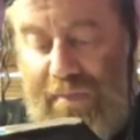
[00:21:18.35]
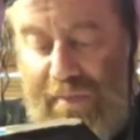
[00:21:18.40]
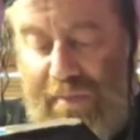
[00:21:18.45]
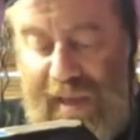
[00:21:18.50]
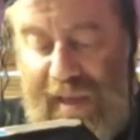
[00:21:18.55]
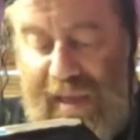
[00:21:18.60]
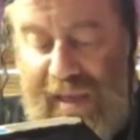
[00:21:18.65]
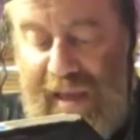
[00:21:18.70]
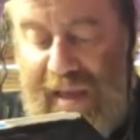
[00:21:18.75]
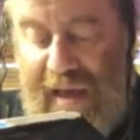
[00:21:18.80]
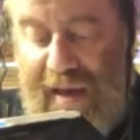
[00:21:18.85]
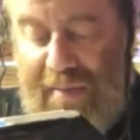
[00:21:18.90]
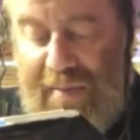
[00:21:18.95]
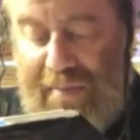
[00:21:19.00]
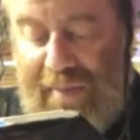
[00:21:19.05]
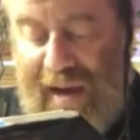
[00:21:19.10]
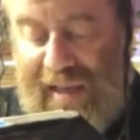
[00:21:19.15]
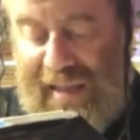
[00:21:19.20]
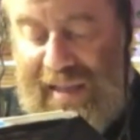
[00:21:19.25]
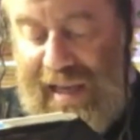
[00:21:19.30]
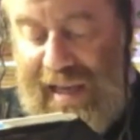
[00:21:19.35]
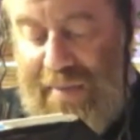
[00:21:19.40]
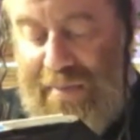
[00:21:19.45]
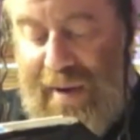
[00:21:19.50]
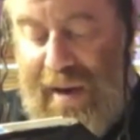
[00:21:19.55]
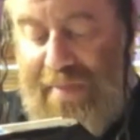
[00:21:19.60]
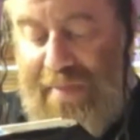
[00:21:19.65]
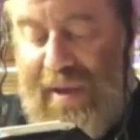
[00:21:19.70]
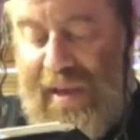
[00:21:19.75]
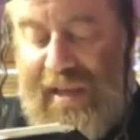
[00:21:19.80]
B. Pas
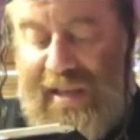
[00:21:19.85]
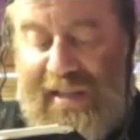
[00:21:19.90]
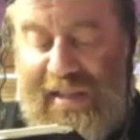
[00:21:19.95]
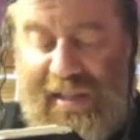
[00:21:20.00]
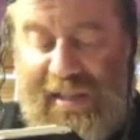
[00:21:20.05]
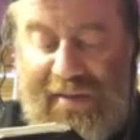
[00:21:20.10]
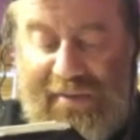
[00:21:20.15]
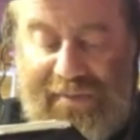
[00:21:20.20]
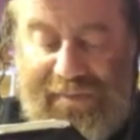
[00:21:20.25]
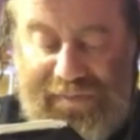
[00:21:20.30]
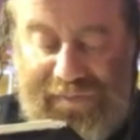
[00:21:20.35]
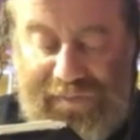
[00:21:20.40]
haba bekisnim.